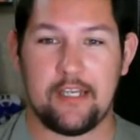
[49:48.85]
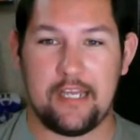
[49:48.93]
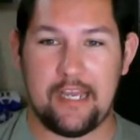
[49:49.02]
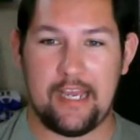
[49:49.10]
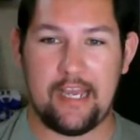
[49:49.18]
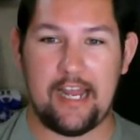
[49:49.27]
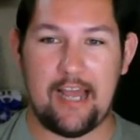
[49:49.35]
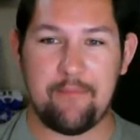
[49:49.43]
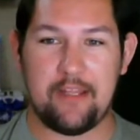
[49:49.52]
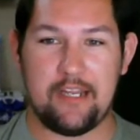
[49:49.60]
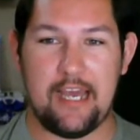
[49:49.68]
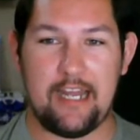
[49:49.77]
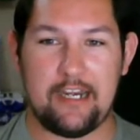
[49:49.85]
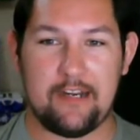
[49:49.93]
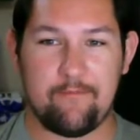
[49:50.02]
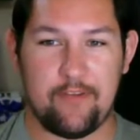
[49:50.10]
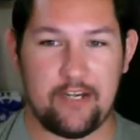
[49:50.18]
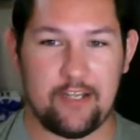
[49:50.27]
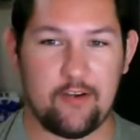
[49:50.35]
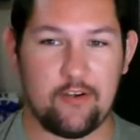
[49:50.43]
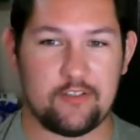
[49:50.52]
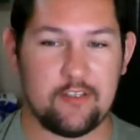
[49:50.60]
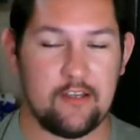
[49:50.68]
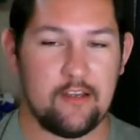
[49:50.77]
and I've been editing
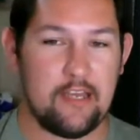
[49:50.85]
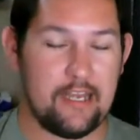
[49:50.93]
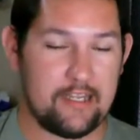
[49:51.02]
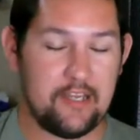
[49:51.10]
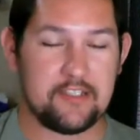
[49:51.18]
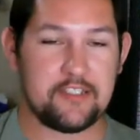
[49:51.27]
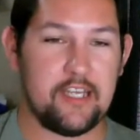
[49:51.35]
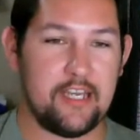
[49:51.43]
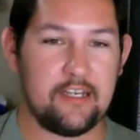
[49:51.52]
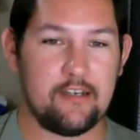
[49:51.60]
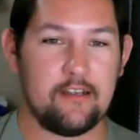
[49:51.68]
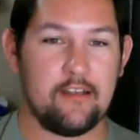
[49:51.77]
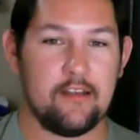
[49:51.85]
videos at K State